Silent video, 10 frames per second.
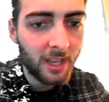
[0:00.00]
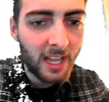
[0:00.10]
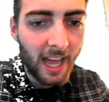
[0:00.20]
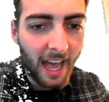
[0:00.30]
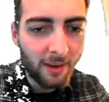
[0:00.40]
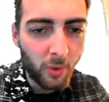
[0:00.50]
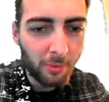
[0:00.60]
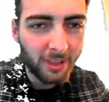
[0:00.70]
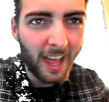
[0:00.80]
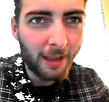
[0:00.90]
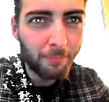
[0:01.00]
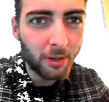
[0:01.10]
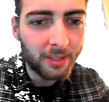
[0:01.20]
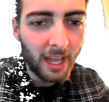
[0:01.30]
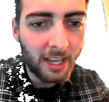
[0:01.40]
and we would like
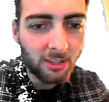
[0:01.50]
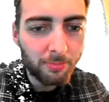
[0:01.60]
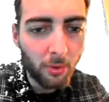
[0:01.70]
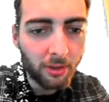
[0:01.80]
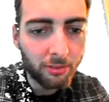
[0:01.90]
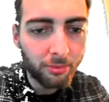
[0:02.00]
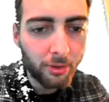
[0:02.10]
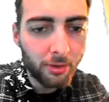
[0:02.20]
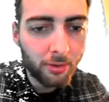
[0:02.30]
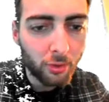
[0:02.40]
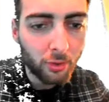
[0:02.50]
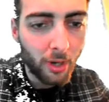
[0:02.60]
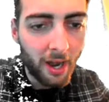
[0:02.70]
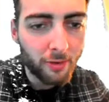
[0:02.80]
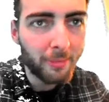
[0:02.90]
put that exponent through to
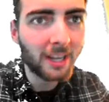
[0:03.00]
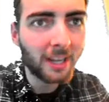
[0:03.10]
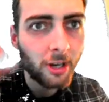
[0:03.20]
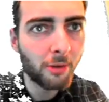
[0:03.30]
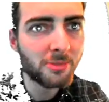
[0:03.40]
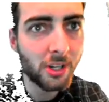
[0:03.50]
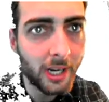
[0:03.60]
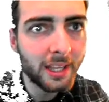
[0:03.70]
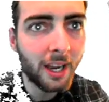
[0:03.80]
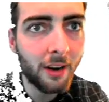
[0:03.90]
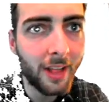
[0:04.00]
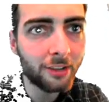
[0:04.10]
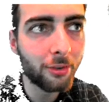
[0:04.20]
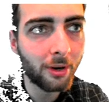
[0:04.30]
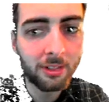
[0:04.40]
however many terms are in there, that
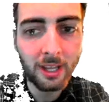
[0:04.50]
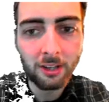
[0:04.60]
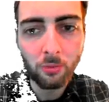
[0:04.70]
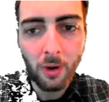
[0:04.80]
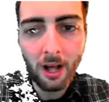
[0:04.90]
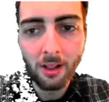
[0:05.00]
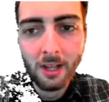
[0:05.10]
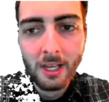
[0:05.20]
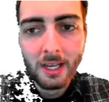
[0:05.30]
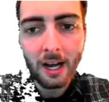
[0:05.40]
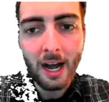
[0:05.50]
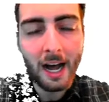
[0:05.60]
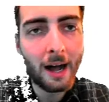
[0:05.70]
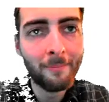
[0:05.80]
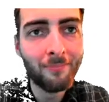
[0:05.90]
sort of thing as well.
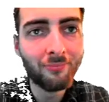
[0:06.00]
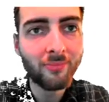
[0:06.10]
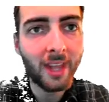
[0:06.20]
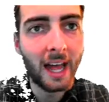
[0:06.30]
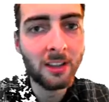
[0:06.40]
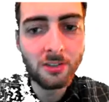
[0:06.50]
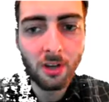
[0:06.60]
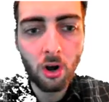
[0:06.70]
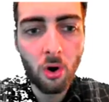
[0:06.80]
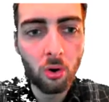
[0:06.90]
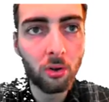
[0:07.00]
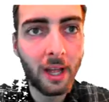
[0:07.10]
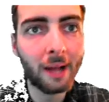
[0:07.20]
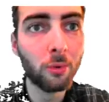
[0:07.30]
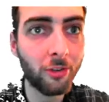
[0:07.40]
And so
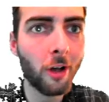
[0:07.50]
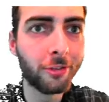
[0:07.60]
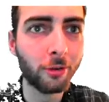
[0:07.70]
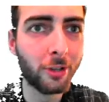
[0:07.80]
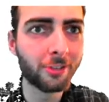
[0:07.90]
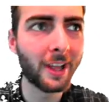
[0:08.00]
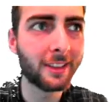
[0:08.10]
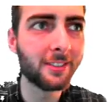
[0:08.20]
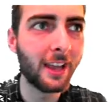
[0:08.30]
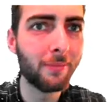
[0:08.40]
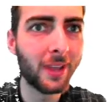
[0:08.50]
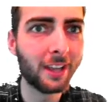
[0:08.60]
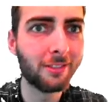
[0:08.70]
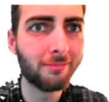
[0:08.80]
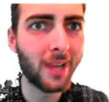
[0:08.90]
it was also just like the same thing
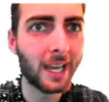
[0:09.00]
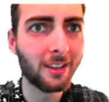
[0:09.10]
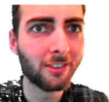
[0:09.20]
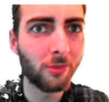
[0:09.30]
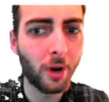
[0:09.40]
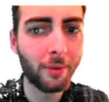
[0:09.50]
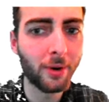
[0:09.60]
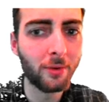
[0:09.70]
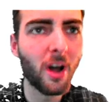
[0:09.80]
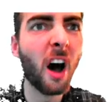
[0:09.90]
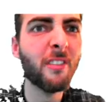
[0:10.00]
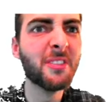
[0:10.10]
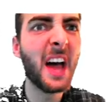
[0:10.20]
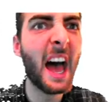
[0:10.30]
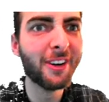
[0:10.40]
as taking the square root of
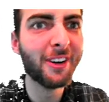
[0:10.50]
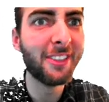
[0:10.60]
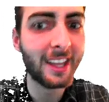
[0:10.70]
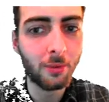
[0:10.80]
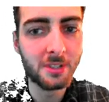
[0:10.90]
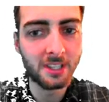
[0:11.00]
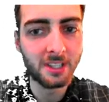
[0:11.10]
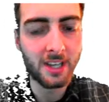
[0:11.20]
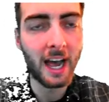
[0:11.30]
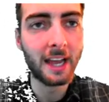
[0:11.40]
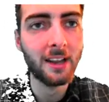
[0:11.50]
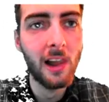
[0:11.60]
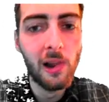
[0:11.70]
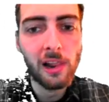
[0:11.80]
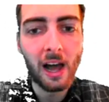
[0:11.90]
everything that was inside.
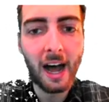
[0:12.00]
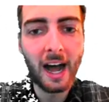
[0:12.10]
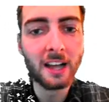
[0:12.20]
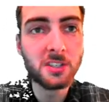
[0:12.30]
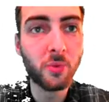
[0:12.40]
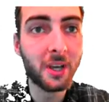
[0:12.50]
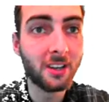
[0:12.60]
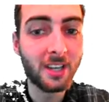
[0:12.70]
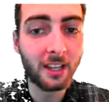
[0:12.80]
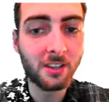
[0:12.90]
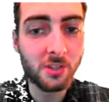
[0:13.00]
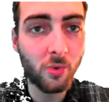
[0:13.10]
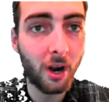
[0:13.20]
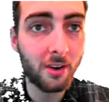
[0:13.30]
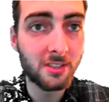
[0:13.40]
So we could take the
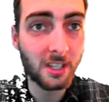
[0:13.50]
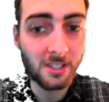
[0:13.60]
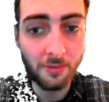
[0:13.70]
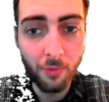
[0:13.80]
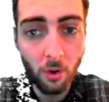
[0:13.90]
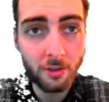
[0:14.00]
square root of 64, the